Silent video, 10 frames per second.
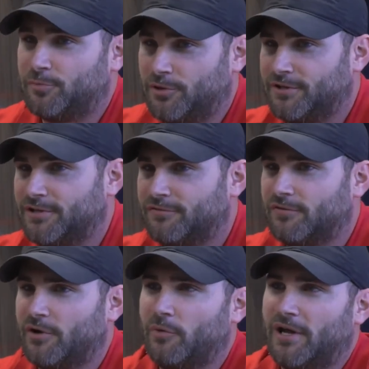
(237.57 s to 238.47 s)
building the
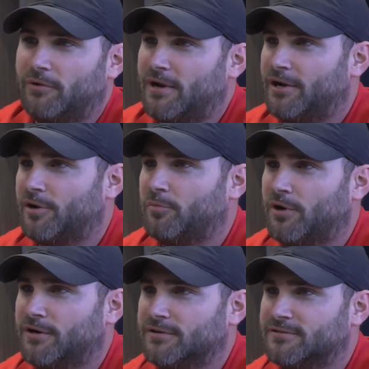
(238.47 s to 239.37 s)
freeway around our
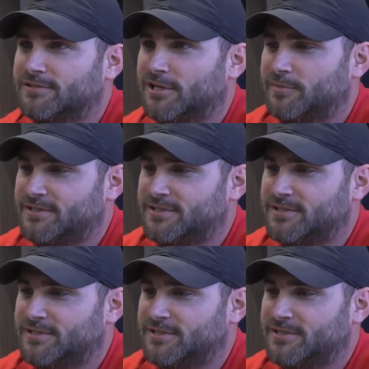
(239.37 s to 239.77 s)
park. There's going to be